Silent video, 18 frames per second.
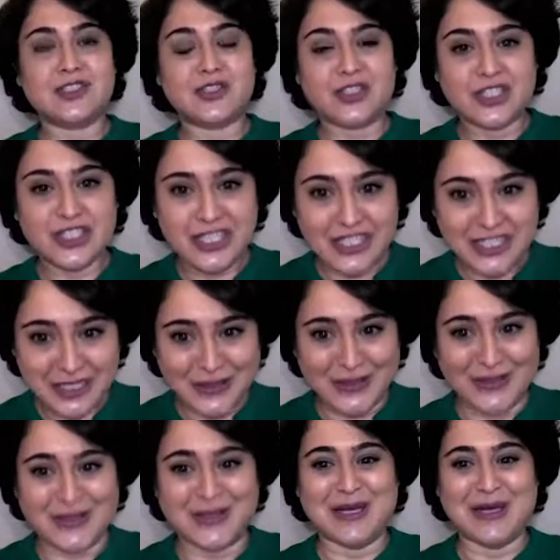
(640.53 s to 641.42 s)

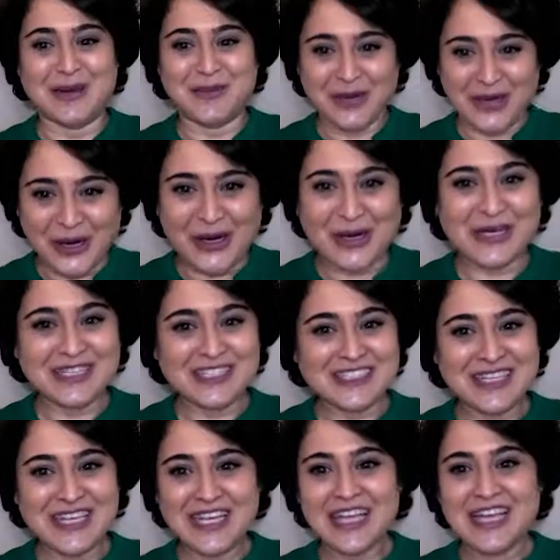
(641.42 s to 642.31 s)
real
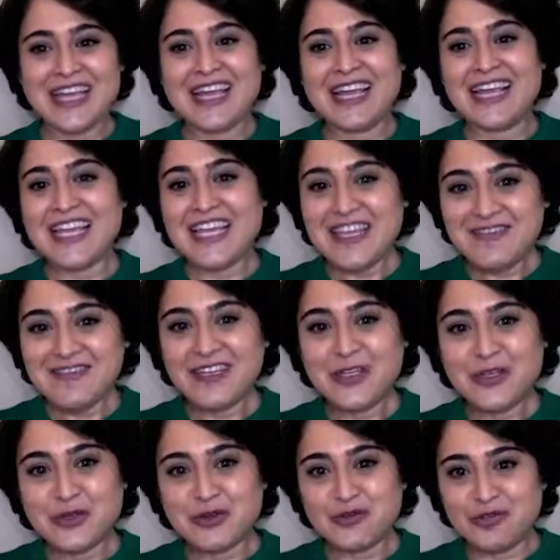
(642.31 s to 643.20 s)
part,
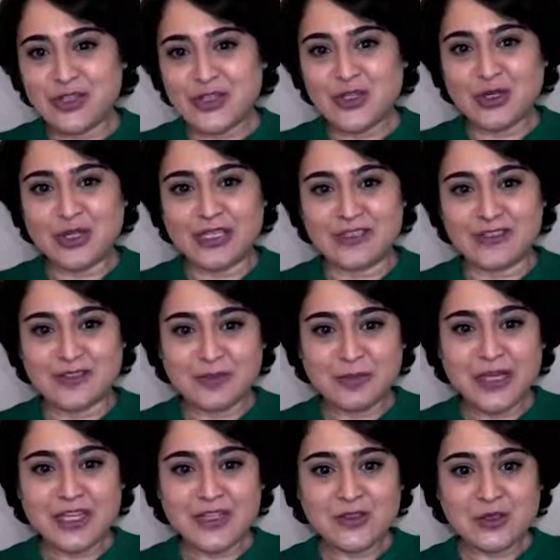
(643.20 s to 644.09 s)
even your visual
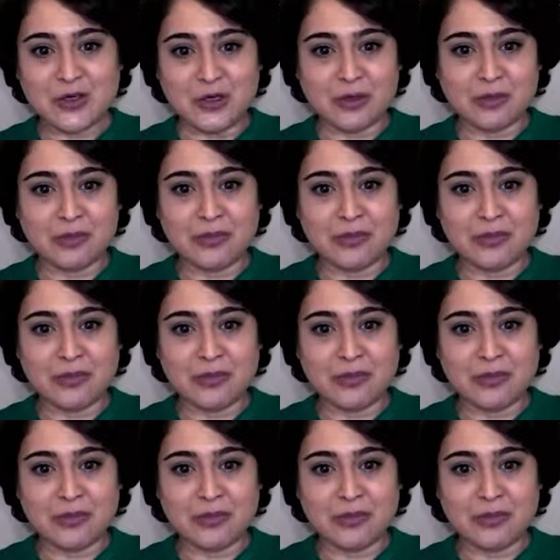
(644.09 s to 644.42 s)
inspector